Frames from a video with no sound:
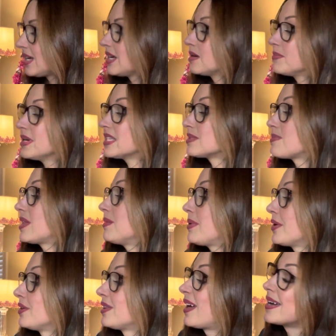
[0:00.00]
Big Smelly Bear
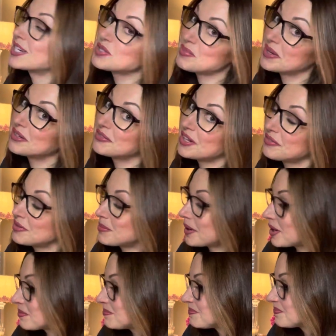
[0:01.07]
liked Big Fluffy
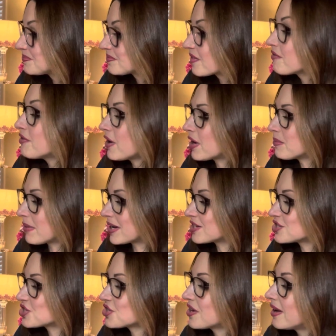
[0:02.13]
Bear very
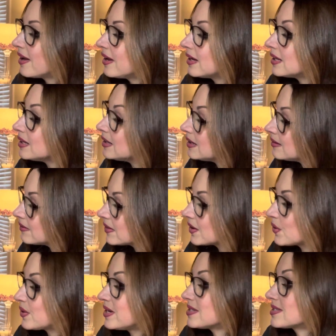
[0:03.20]
much. Even though
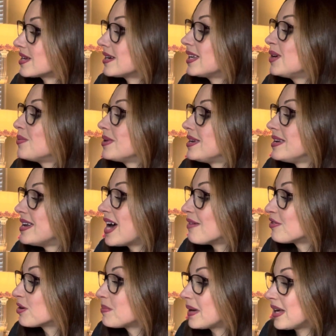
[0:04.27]
he said he would never
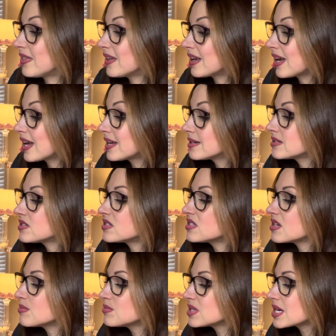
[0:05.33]
bathe again,
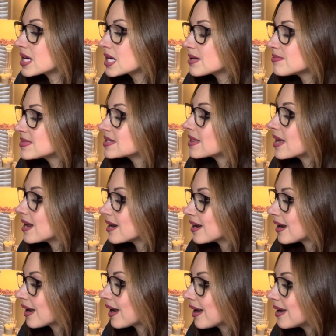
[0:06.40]
sometimes late at
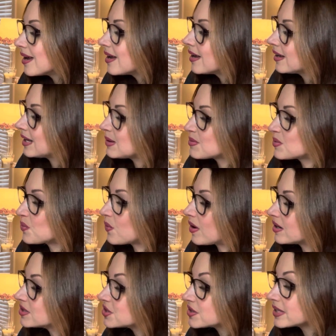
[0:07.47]
night he would
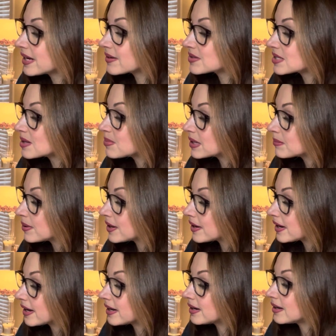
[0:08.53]
wander down to the big
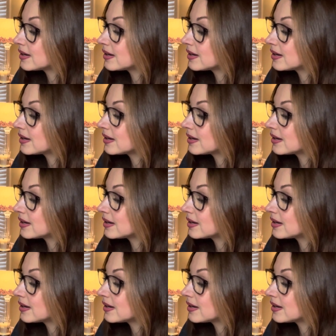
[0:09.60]
pond.